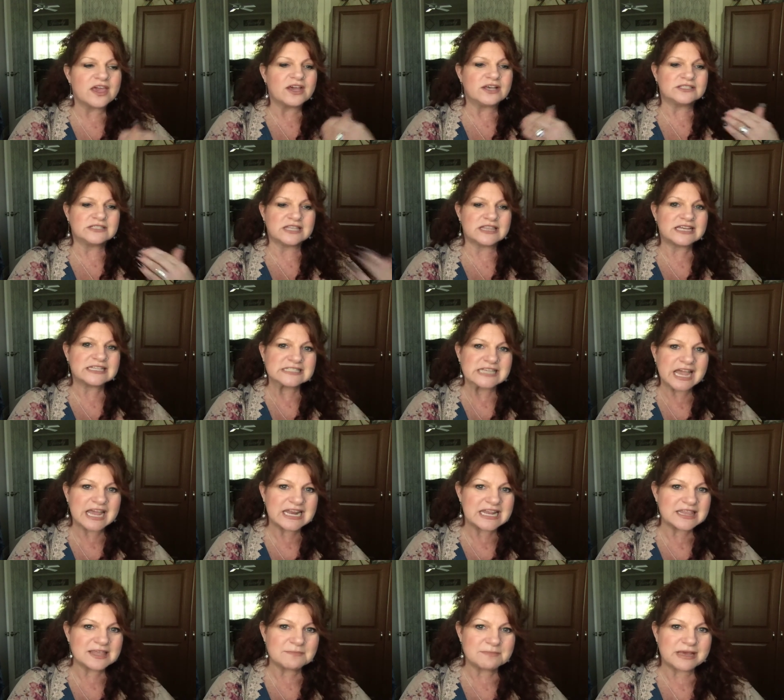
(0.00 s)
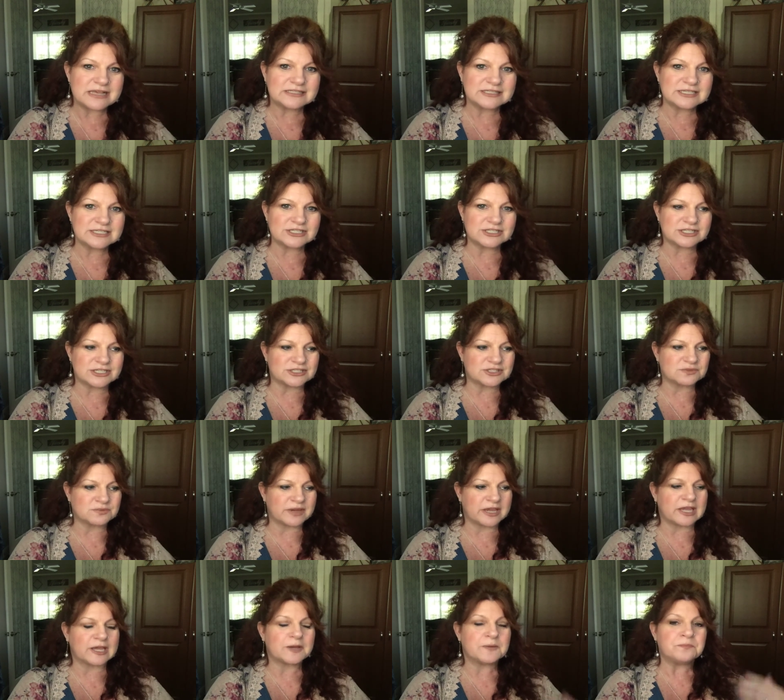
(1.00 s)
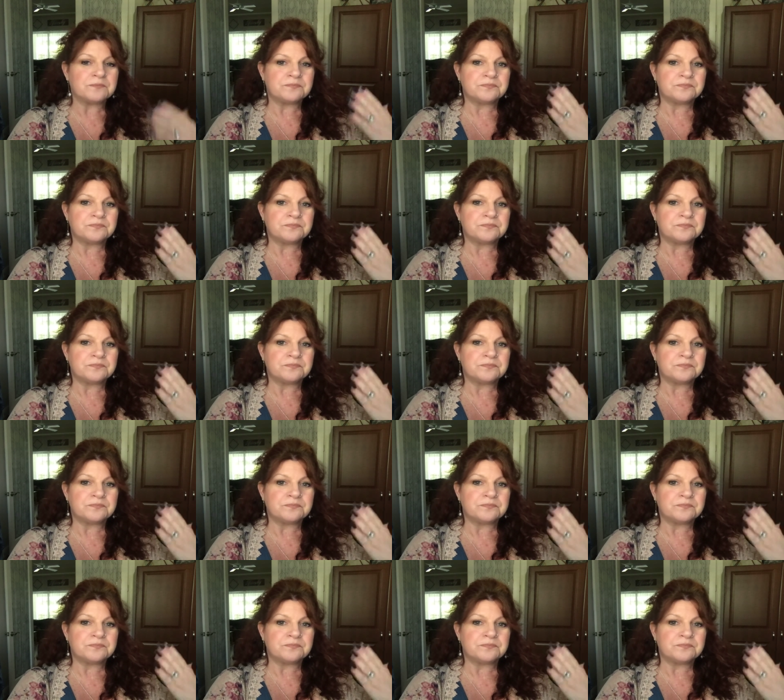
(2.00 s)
So that's kind of the message this week